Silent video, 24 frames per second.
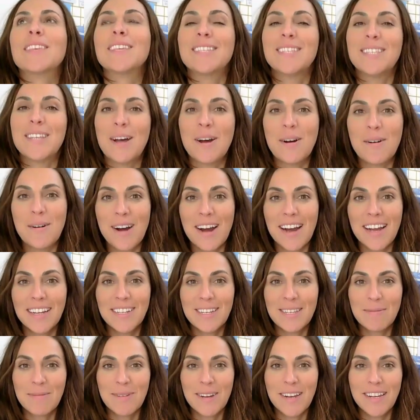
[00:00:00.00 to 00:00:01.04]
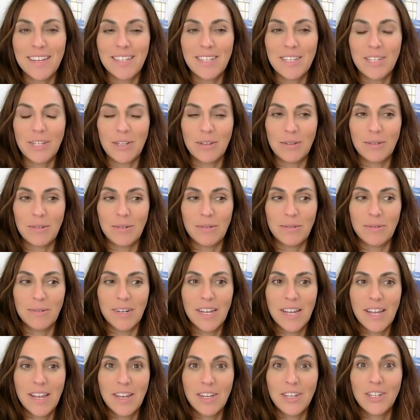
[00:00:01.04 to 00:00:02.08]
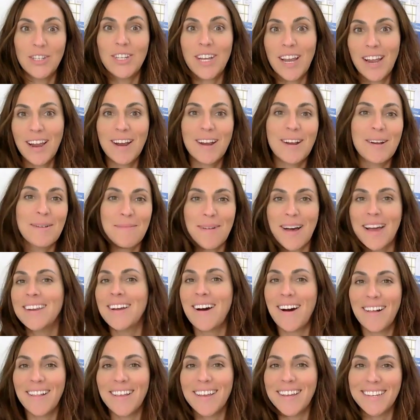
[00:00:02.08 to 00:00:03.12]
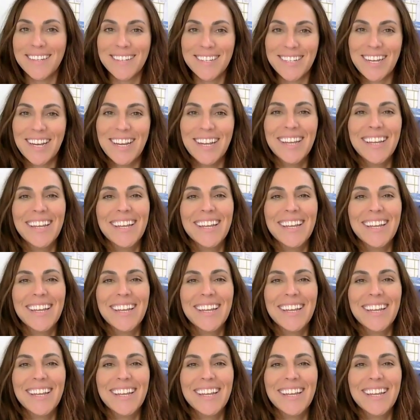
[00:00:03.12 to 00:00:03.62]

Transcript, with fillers: So I just wanted to share my knowledge